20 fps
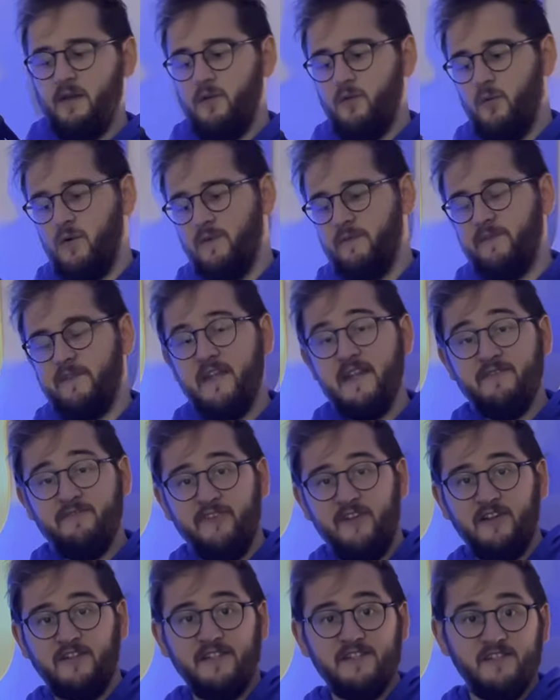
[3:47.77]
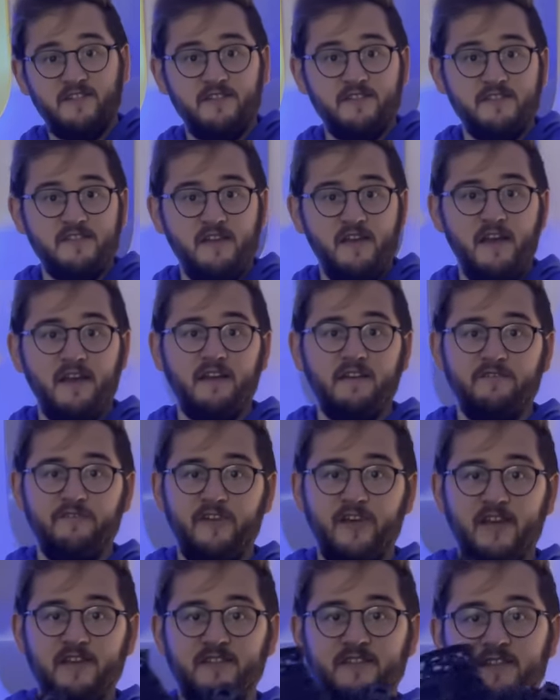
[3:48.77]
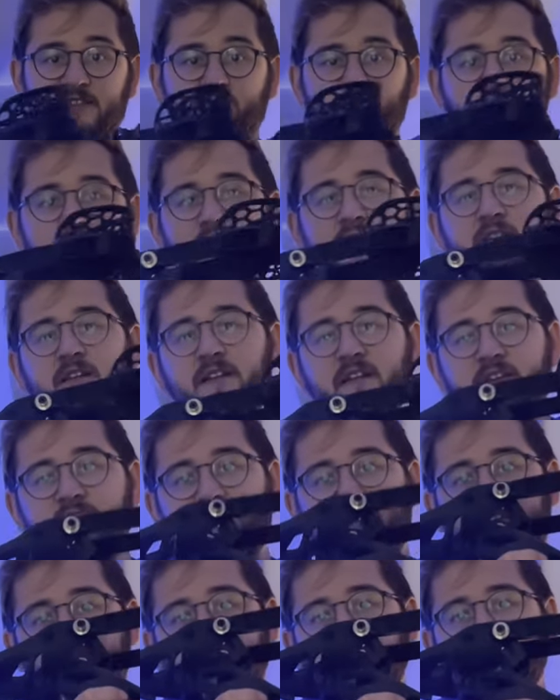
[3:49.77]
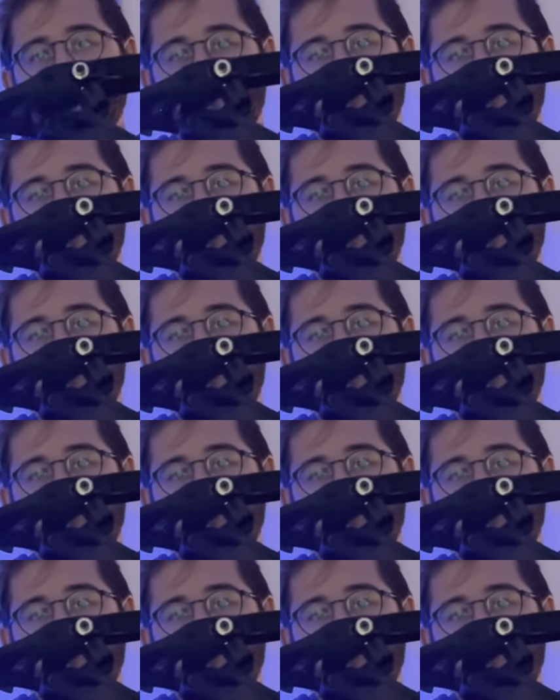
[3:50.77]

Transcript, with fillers: What did feel disconcerting at first is when the lever is